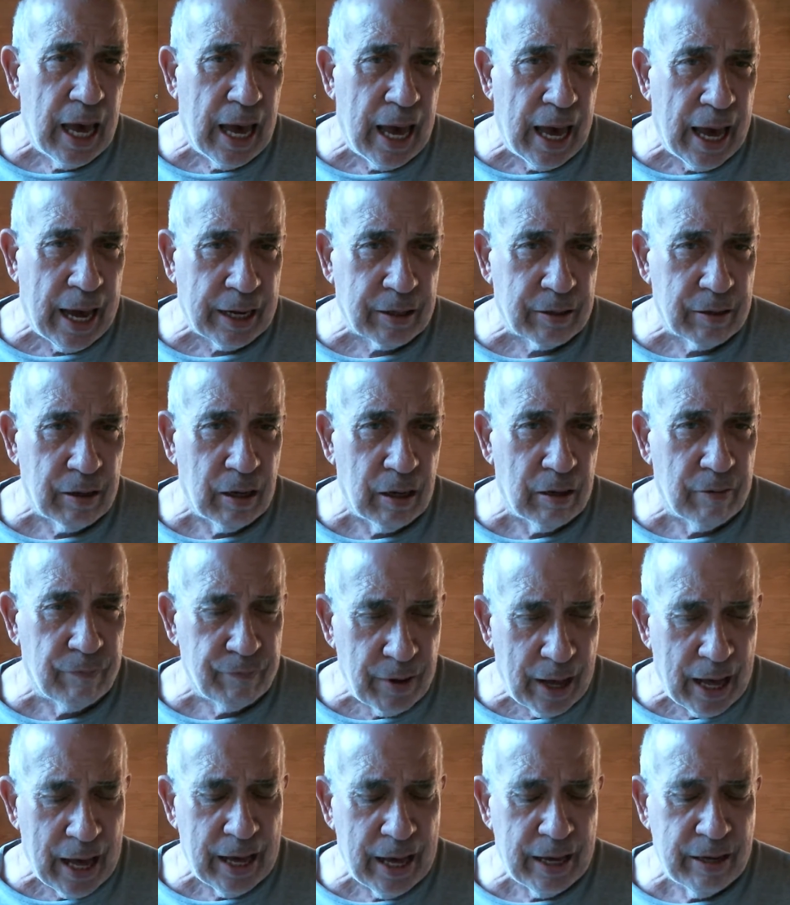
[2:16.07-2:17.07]

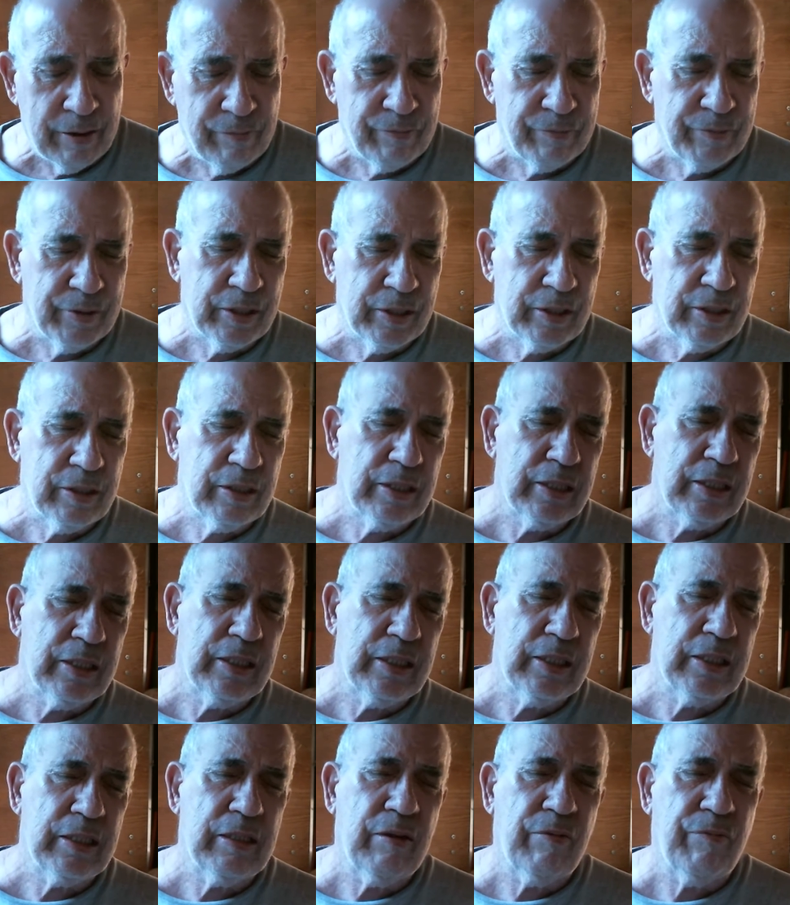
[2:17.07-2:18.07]
5
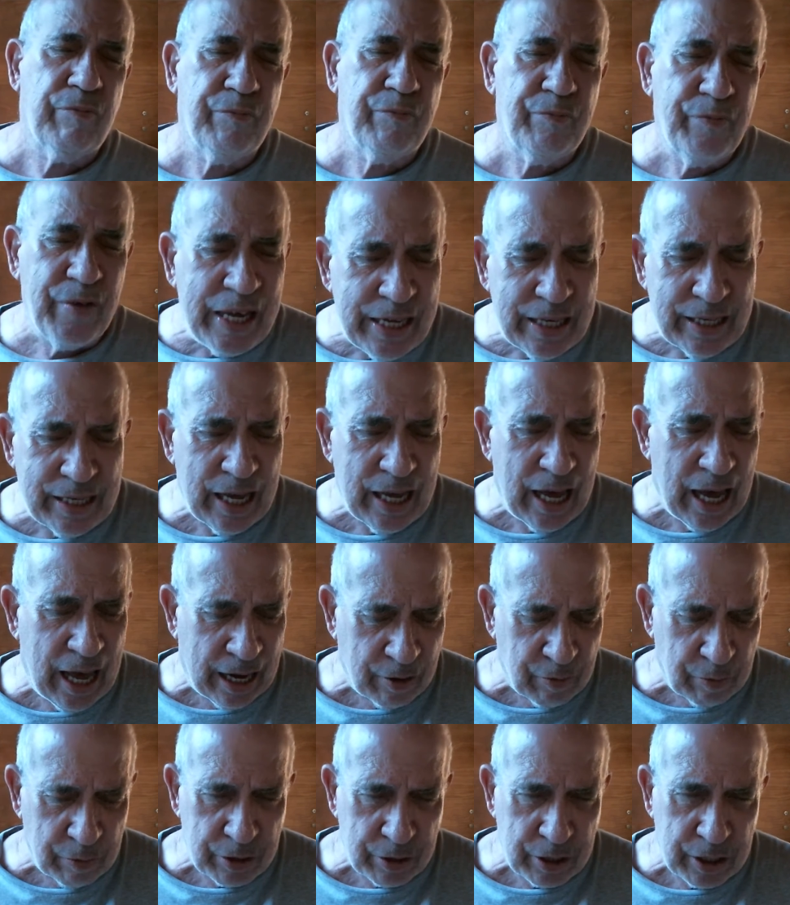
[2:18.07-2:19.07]
feet
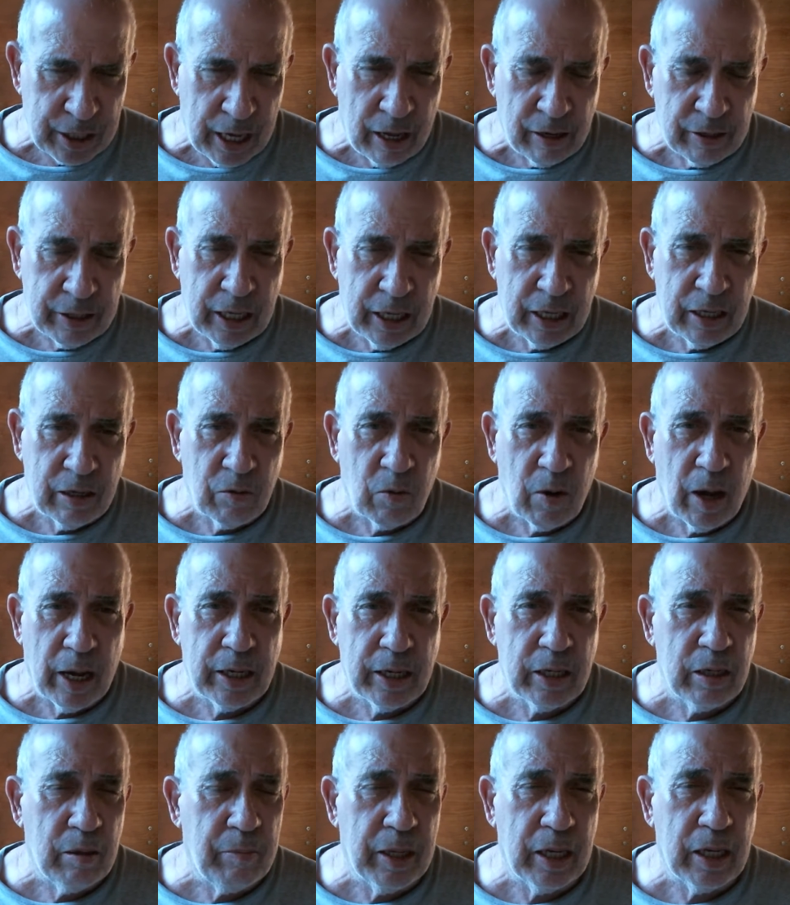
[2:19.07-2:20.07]
accuracy. I'll get it
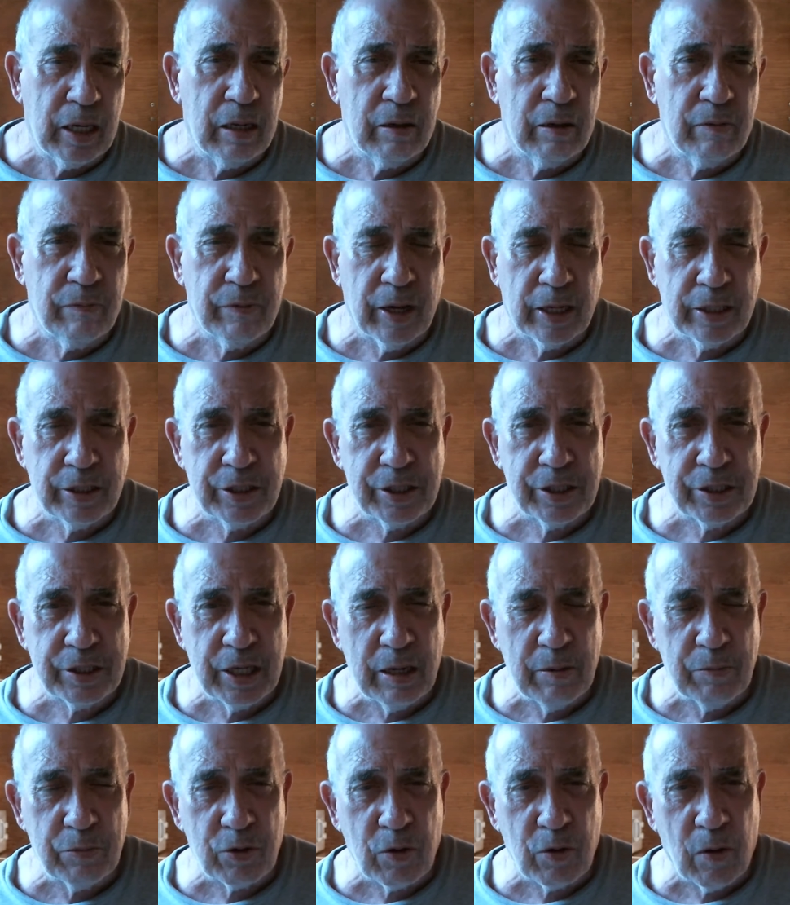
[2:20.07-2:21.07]
right in a minute. I just
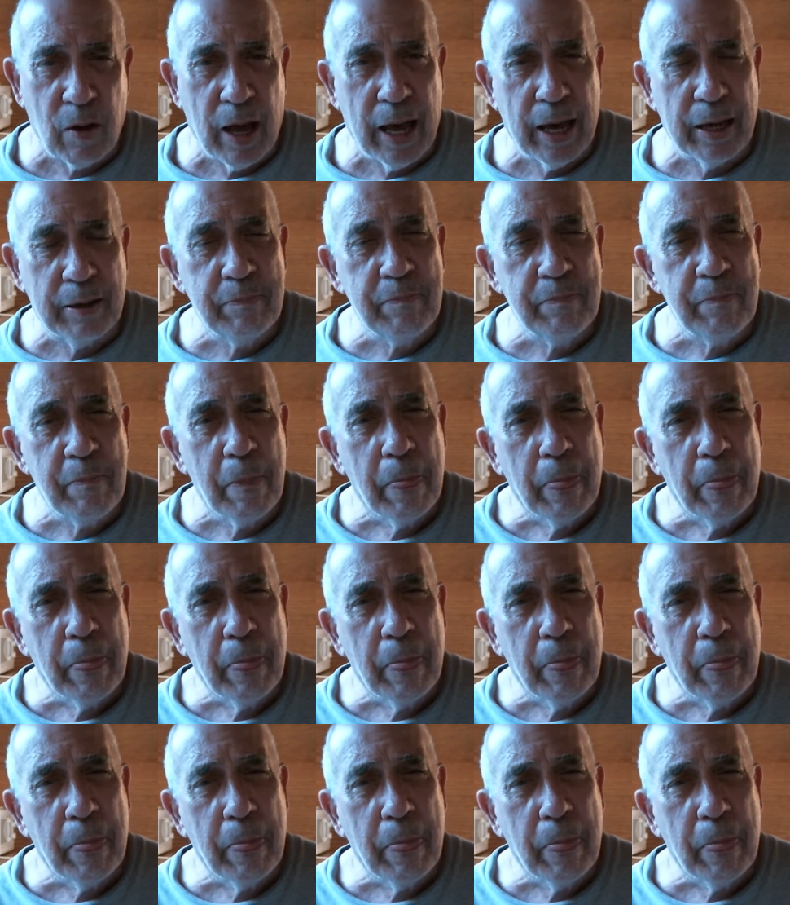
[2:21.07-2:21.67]
keep trying.